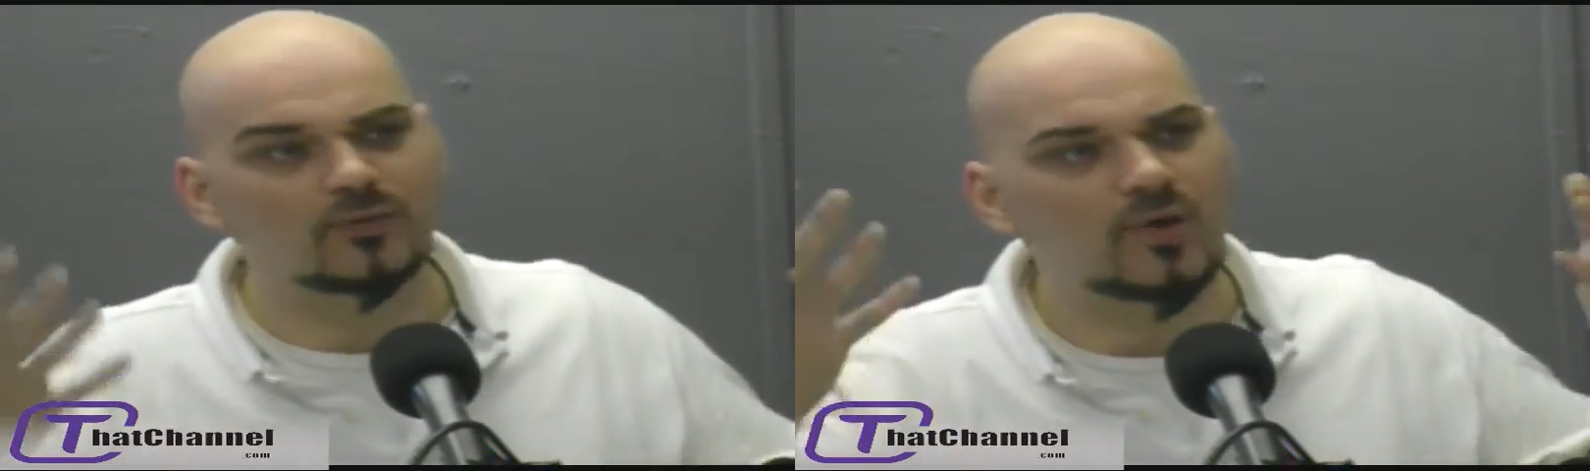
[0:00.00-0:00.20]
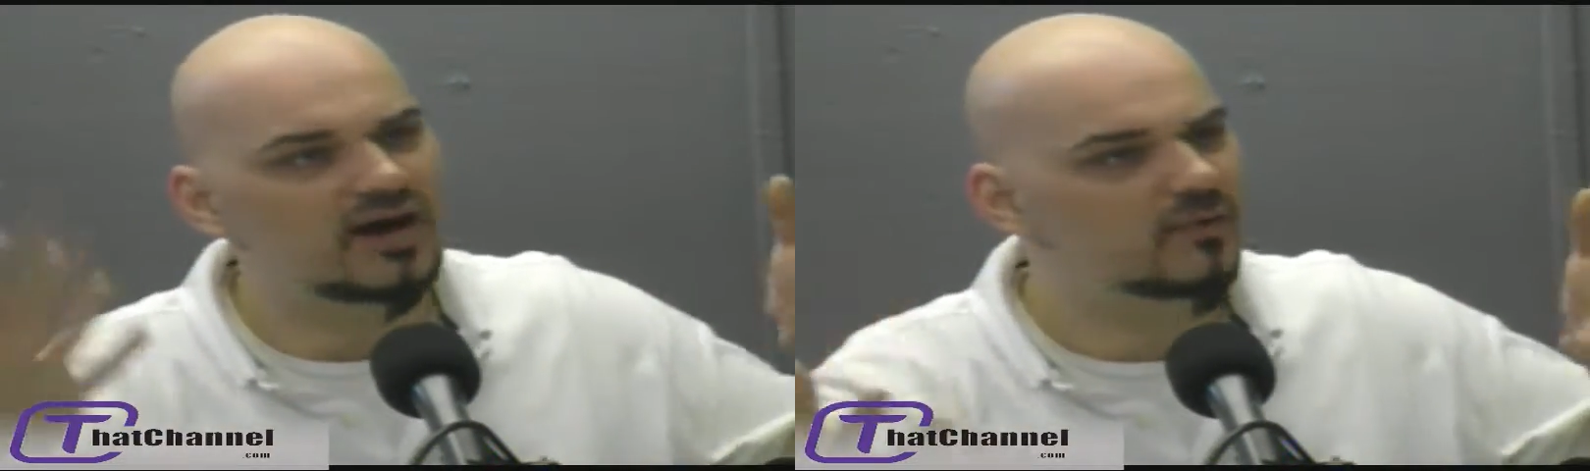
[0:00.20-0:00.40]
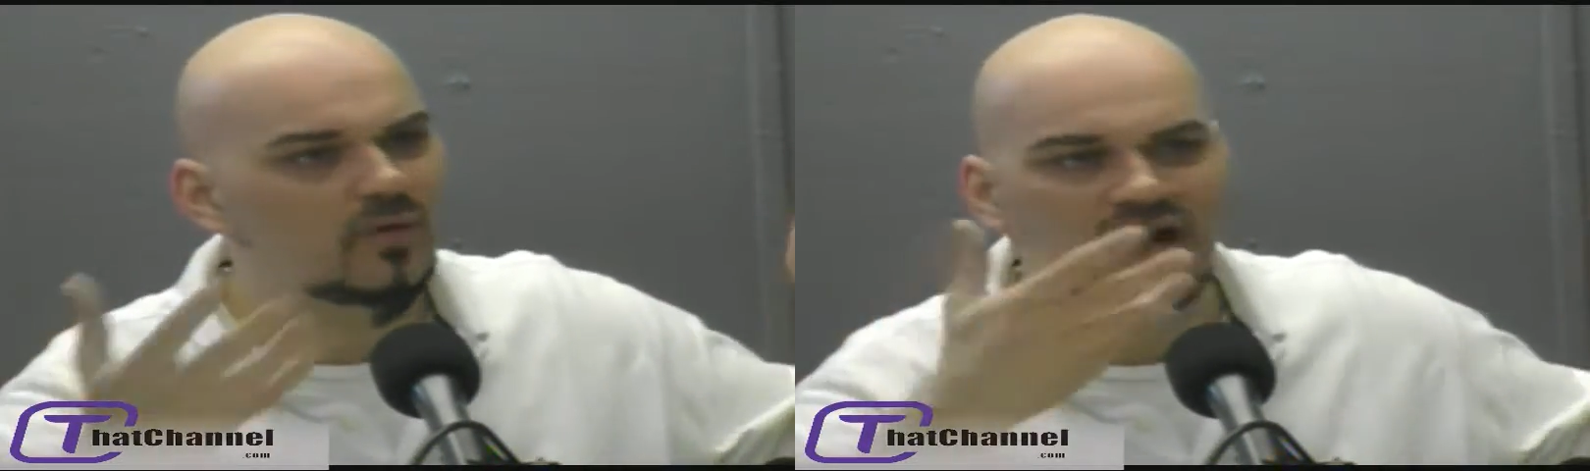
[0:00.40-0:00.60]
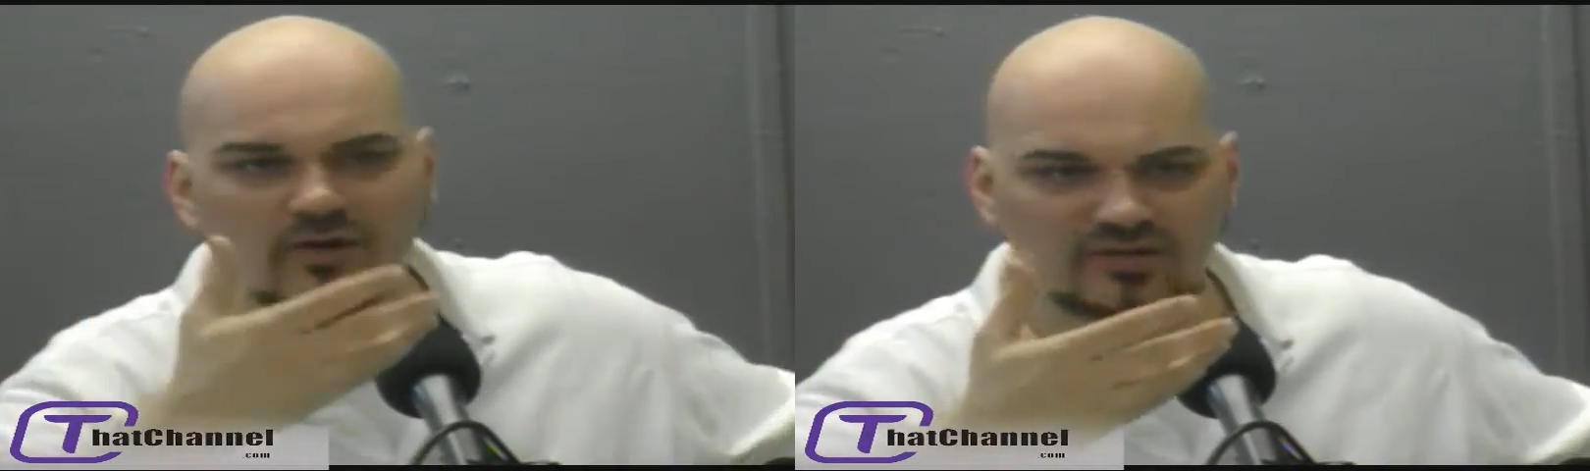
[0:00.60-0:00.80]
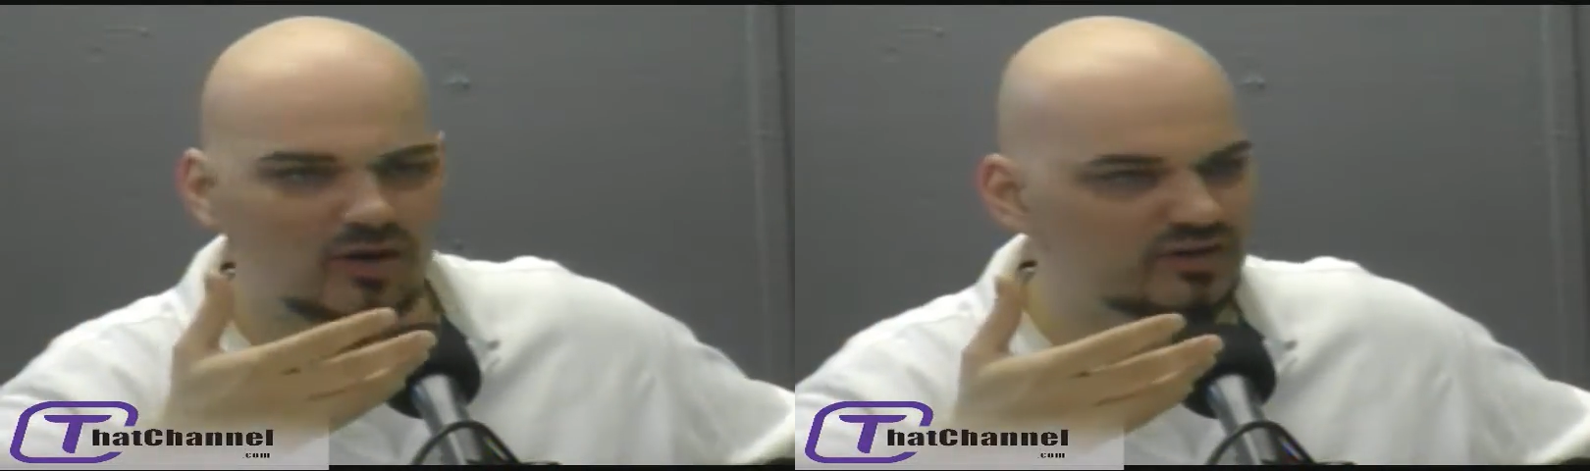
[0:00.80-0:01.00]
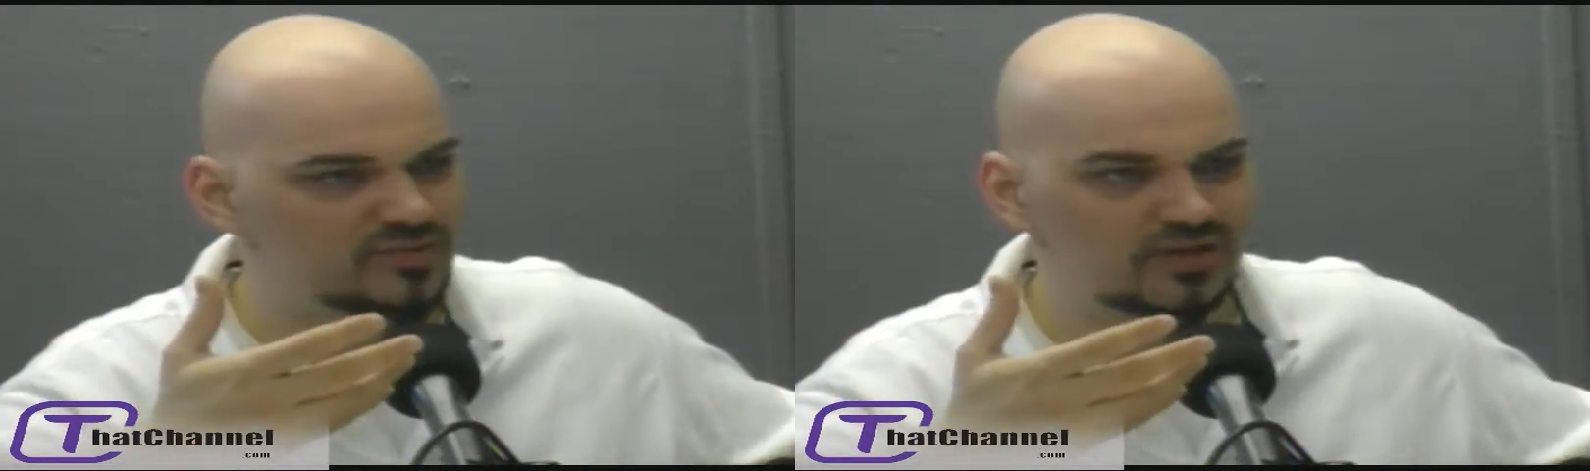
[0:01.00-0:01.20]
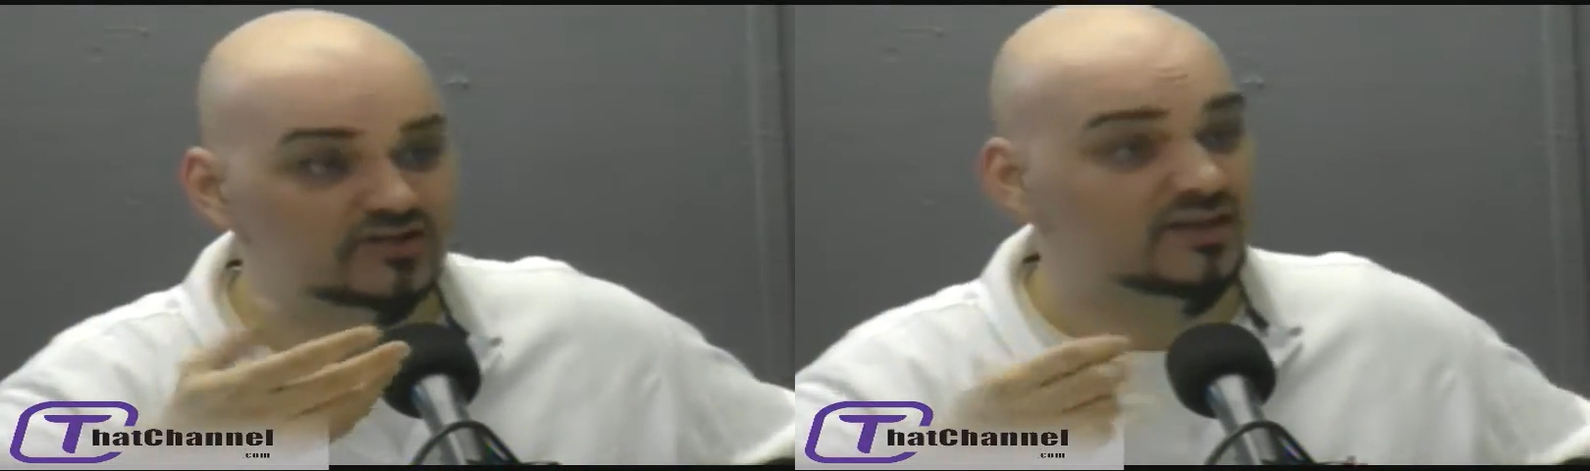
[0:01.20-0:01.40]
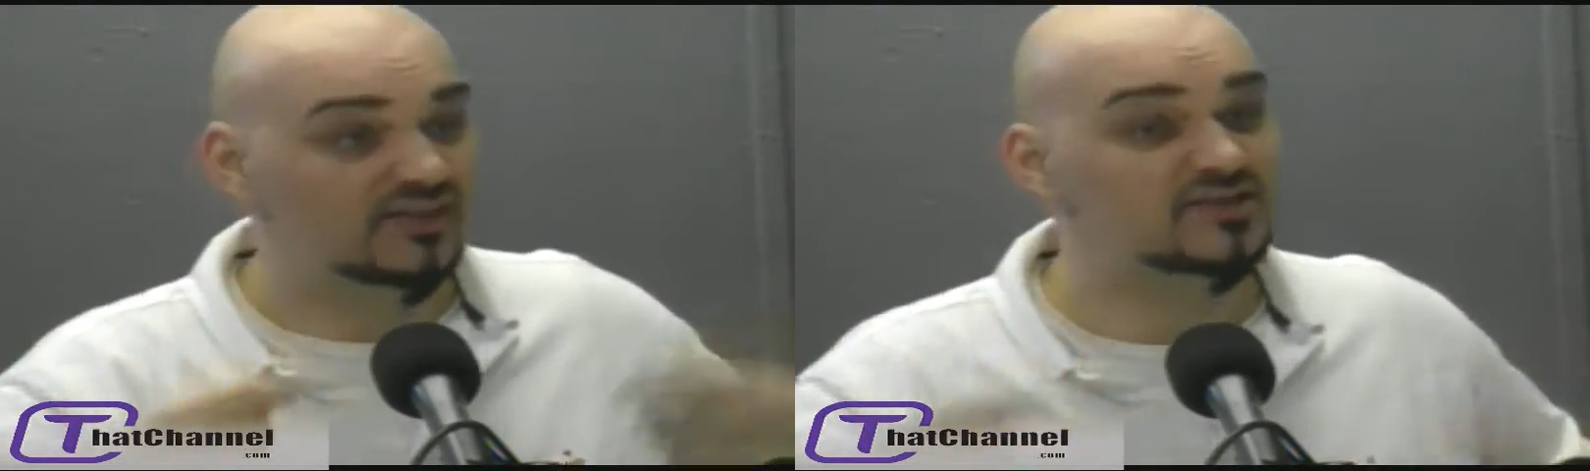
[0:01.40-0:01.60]
Why, why aren't all these players,
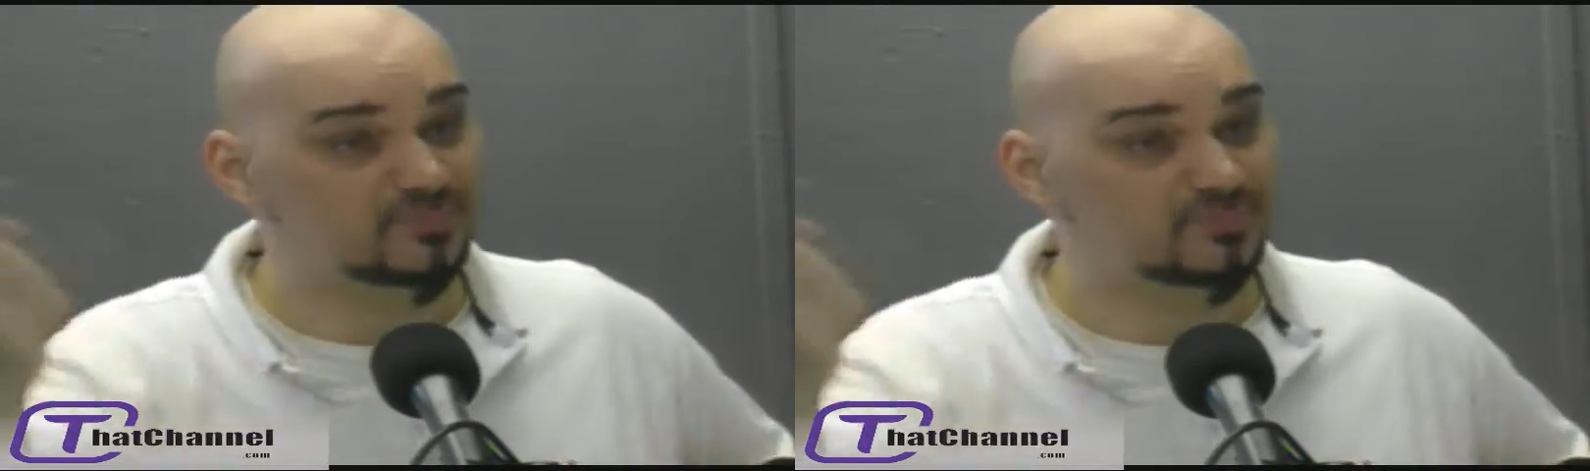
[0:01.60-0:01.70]
these,